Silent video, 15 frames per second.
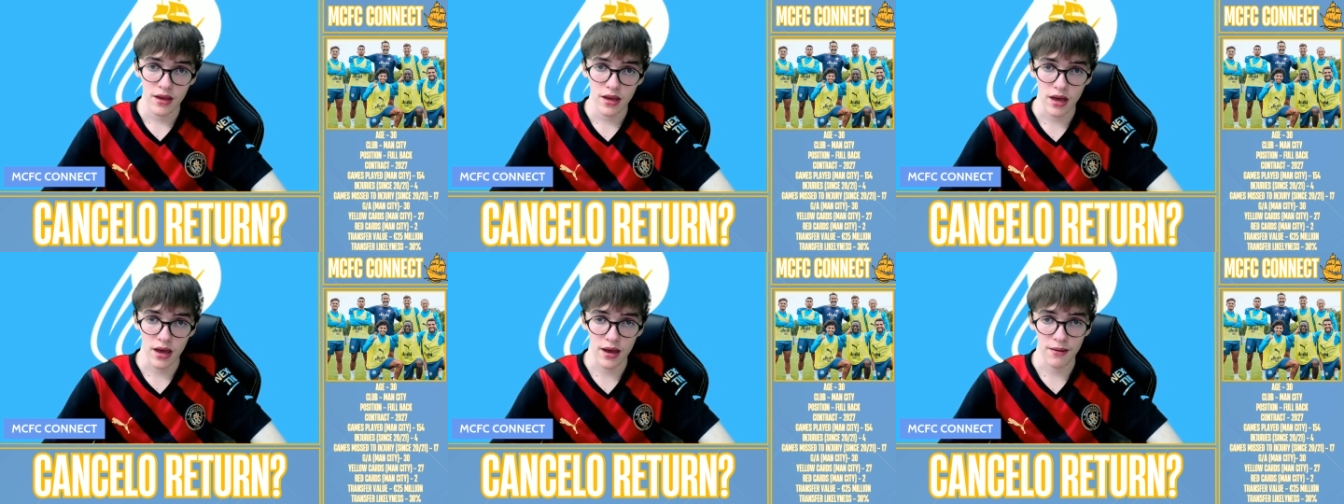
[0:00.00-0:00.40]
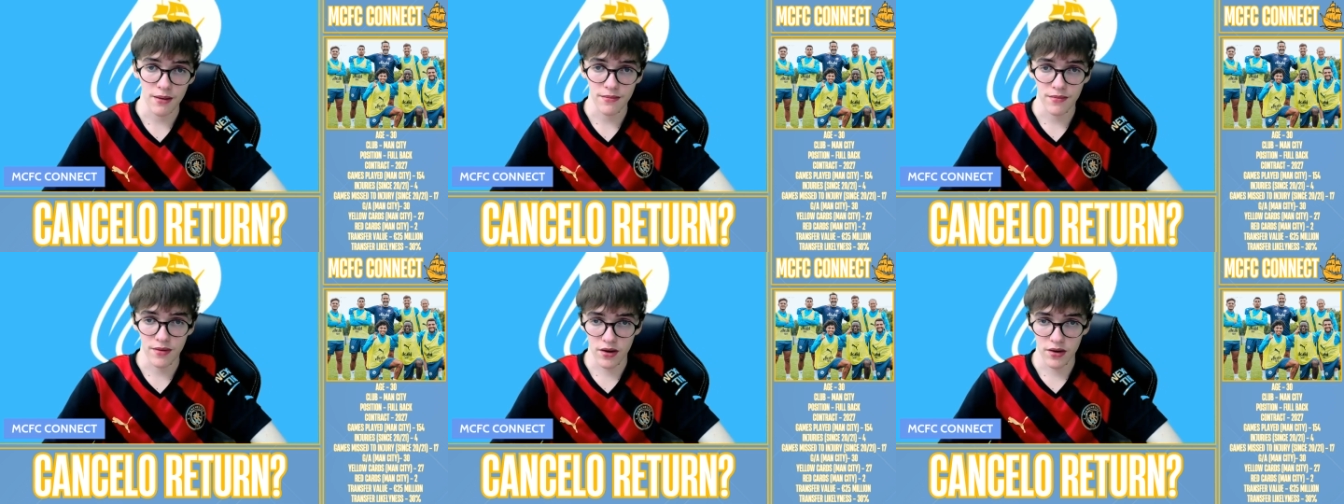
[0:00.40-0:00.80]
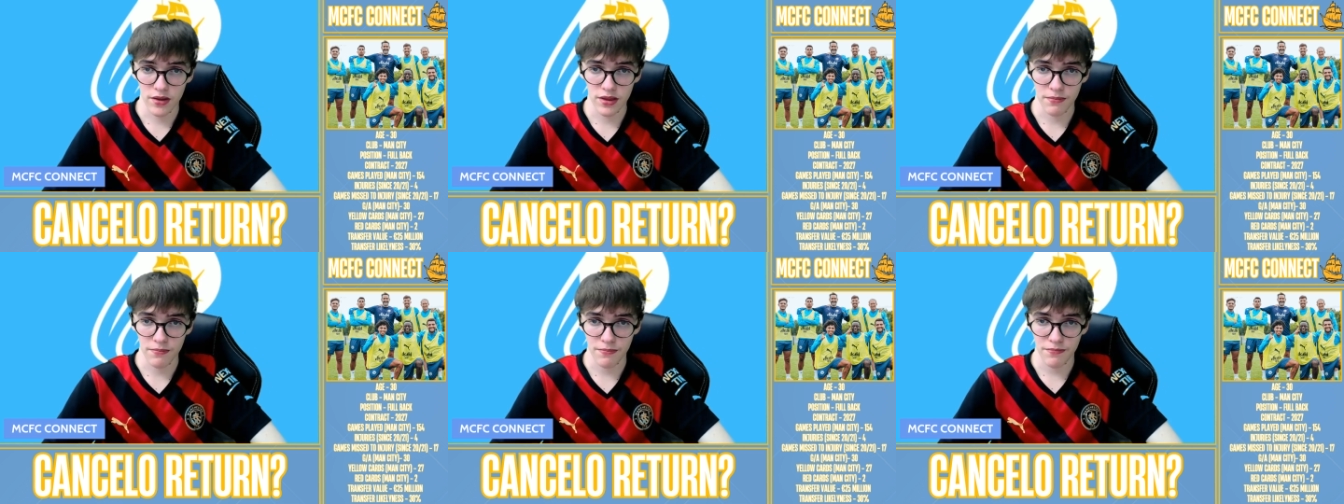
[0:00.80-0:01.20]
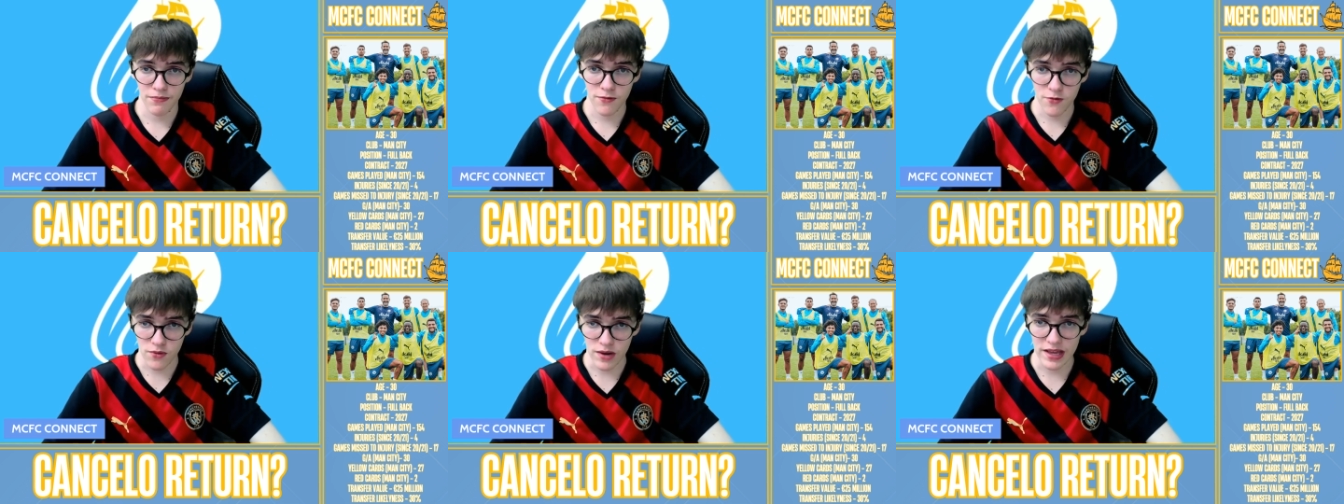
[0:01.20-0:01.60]
um, not in the
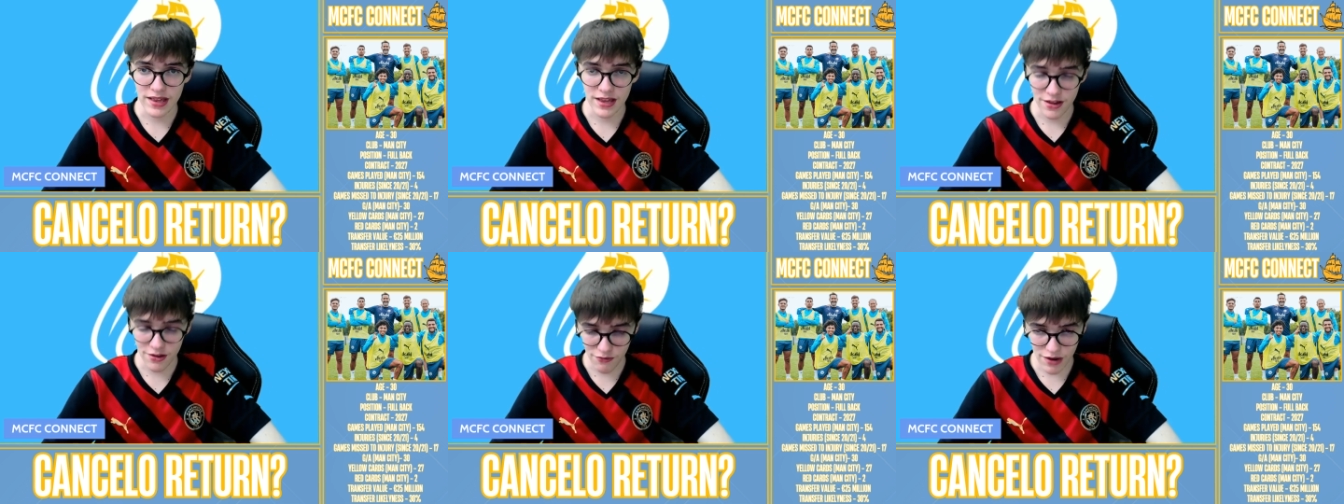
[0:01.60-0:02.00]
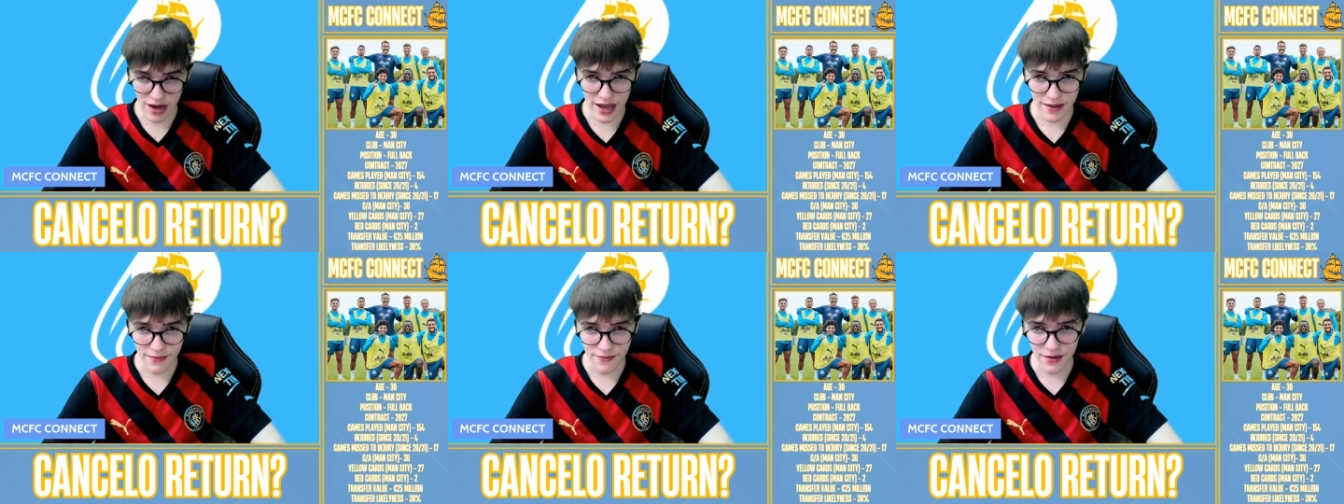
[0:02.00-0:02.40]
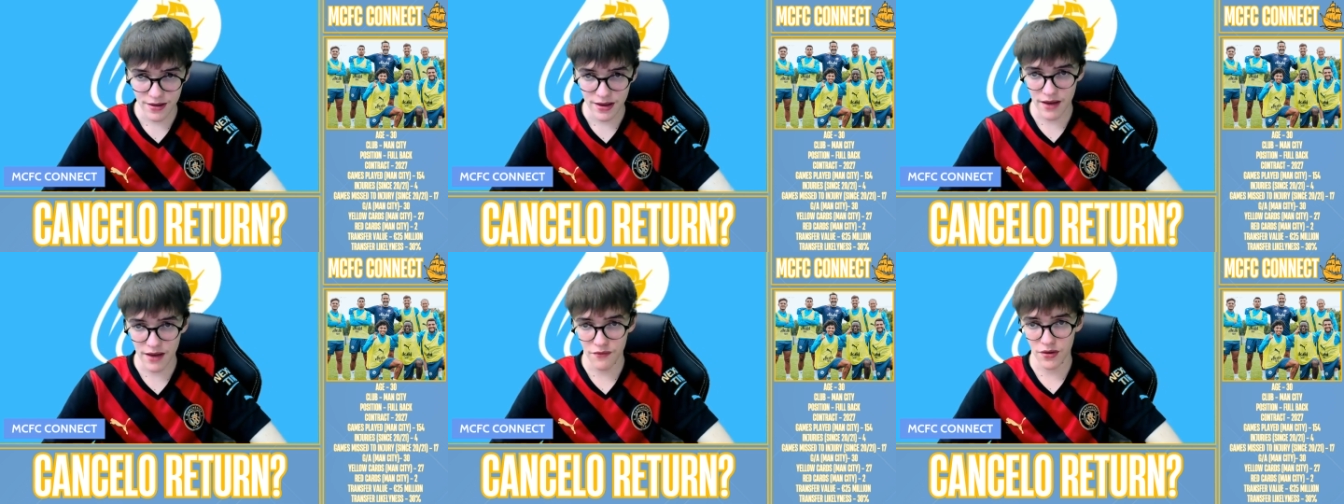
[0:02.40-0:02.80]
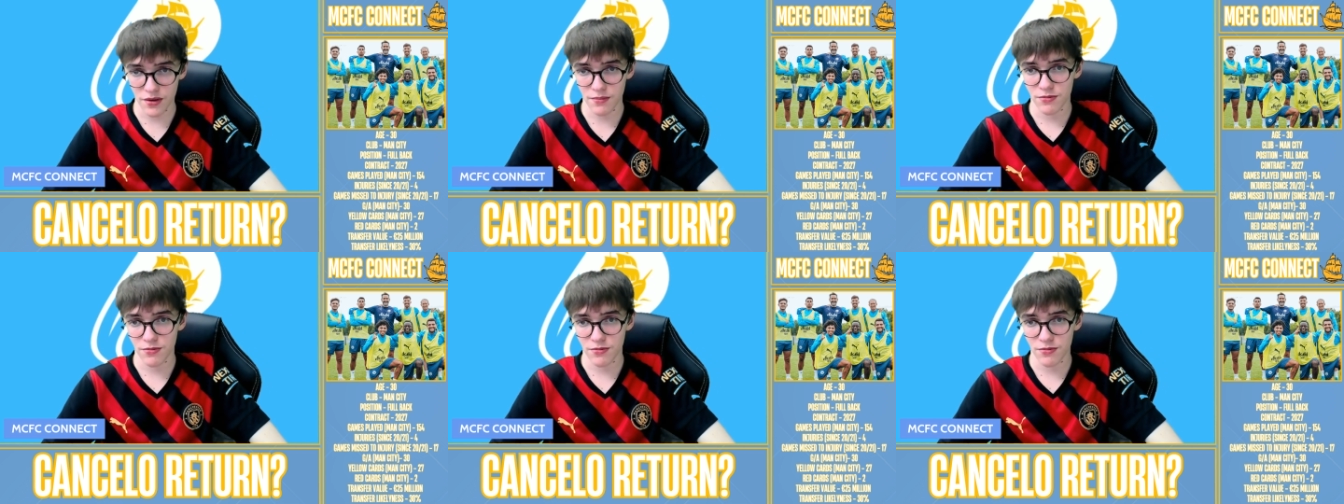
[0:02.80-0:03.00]
greatest way ever.